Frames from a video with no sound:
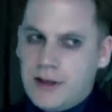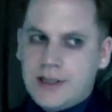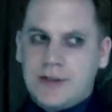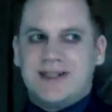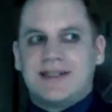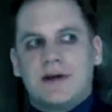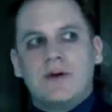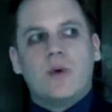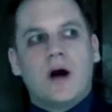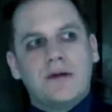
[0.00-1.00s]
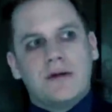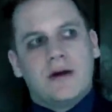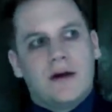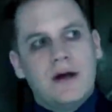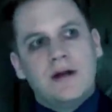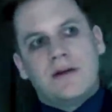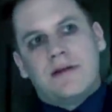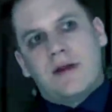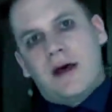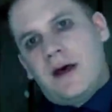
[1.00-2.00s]
So it is no wonder that
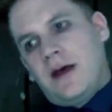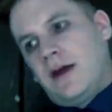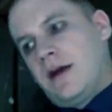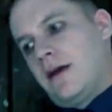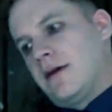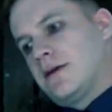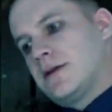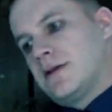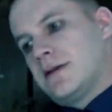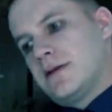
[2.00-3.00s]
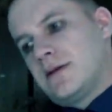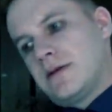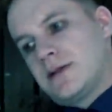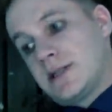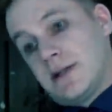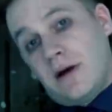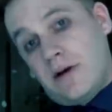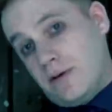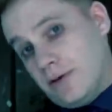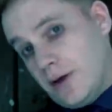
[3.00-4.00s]
they still
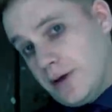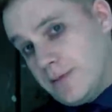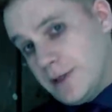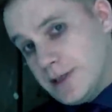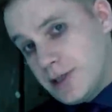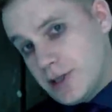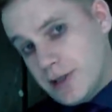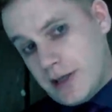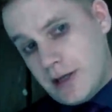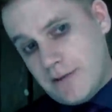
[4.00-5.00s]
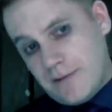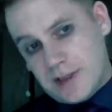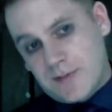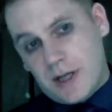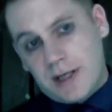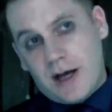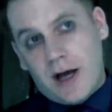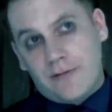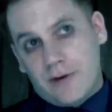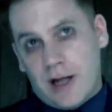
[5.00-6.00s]
hold honoured position there, for despite their
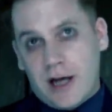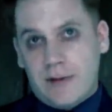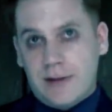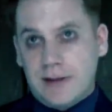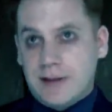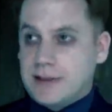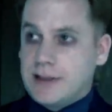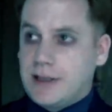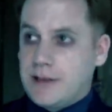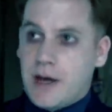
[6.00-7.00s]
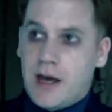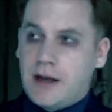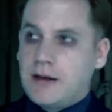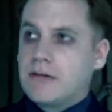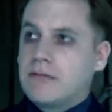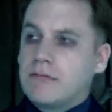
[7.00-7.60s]
unreliability in the main,